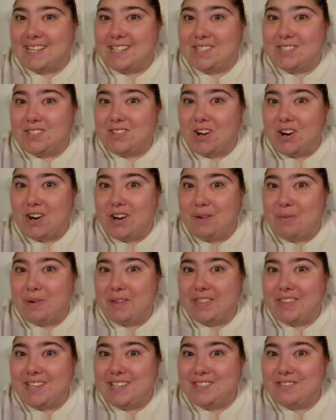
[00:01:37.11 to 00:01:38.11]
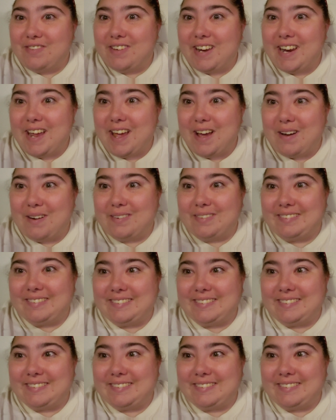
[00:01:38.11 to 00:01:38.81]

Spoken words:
get started with this video.